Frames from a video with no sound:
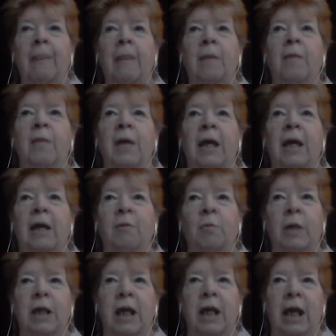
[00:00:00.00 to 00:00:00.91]
than
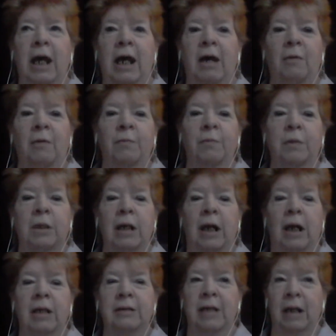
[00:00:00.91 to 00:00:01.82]
we have
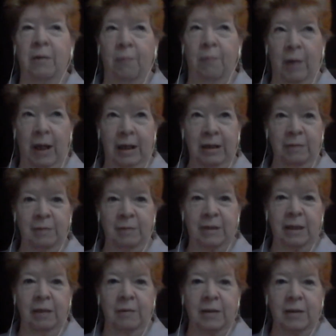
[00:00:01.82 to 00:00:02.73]
identifying
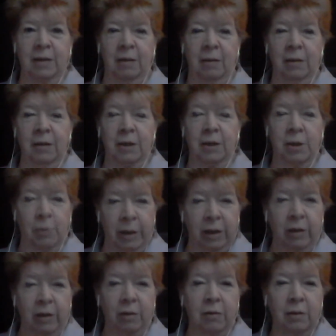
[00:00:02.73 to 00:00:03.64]
themselves on the
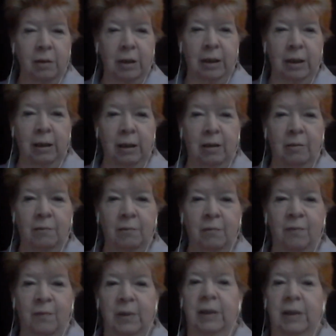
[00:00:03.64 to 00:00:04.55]
Twitter
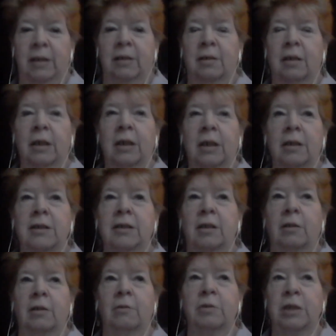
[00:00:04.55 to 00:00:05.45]
feed.
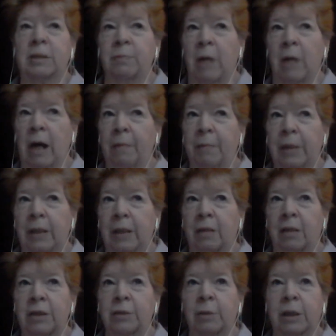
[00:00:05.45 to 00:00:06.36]
So just pop in
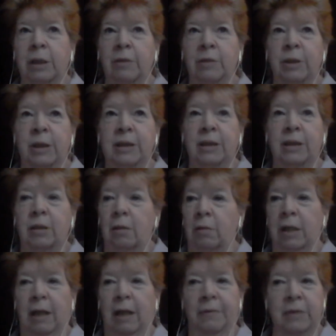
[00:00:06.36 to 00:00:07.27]
on Twitter and just, you
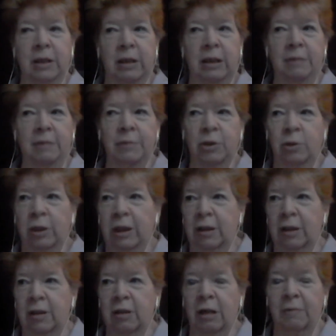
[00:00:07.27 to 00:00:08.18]
don't have to keep
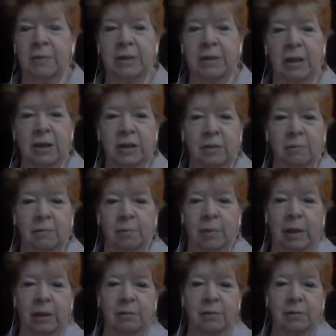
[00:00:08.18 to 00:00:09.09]
joining the conversation,
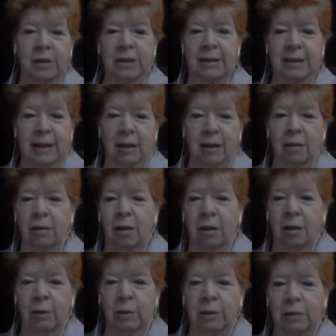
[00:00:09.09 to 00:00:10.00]
but just say
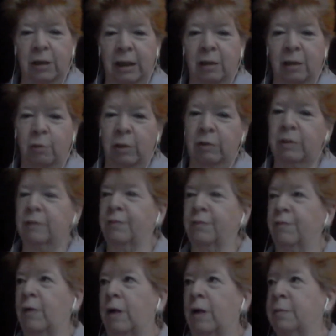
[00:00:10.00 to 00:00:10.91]
hello and like, where are you
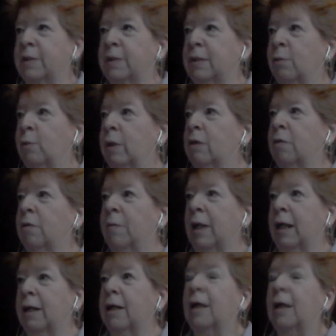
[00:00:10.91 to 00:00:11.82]
from? So where am
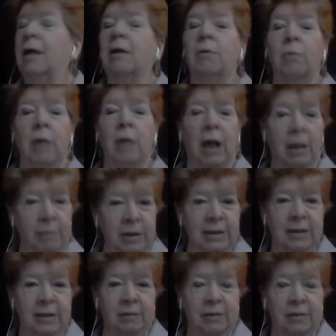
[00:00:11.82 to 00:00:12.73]
I? I'm in
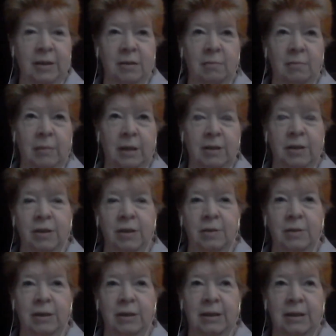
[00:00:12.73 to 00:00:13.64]
southeastern
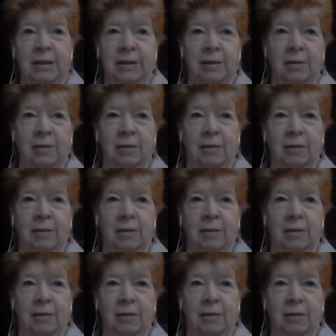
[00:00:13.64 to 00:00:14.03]
Massachusetts.